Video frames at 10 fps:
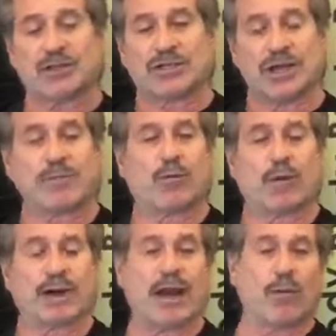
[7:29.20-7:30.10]
the gym and
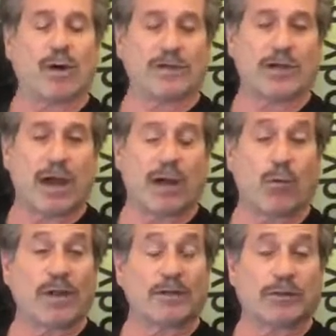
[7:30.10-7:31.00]
work out
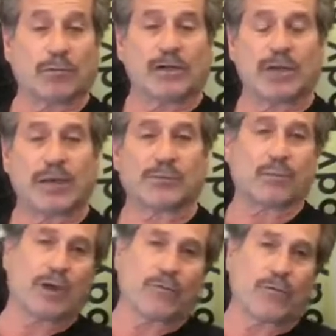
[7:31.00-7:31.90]
one to three times a
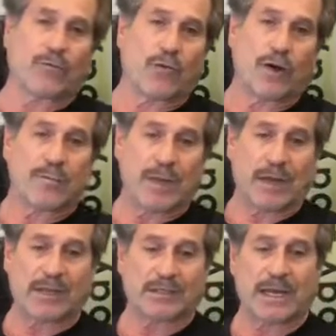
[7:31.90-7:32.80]
week for 40
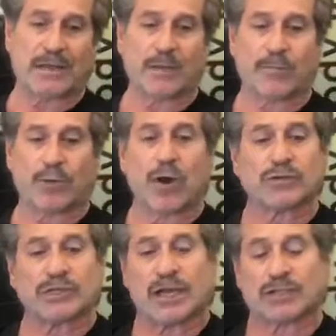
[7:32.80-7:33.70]
minutes, and the
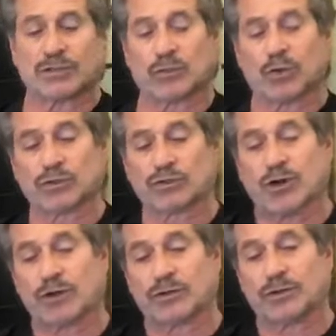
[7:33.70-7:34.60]
process will
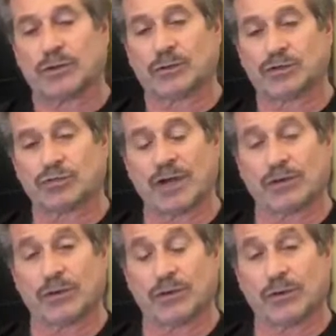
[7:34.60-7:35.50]
start to
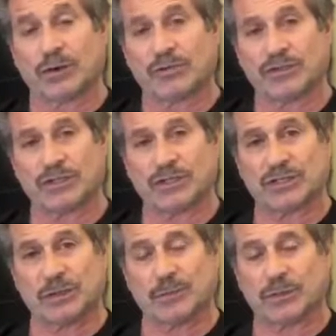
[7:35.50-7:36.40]
strengthen your nervous
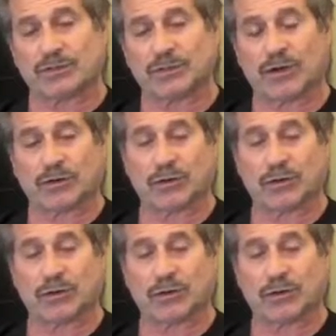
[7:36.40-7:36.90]
system, it'll start